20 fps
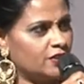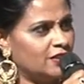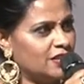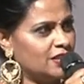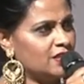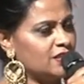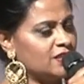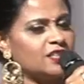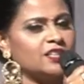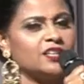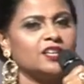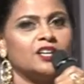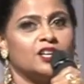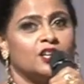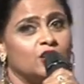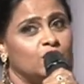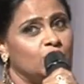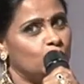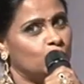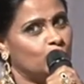this,
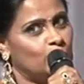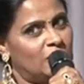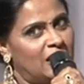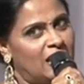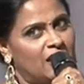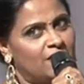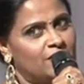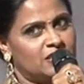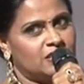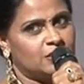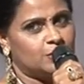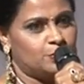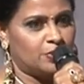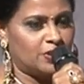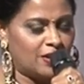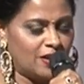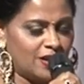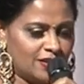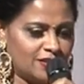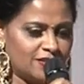you will have a
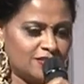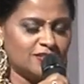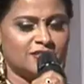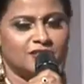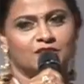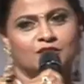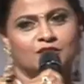surprise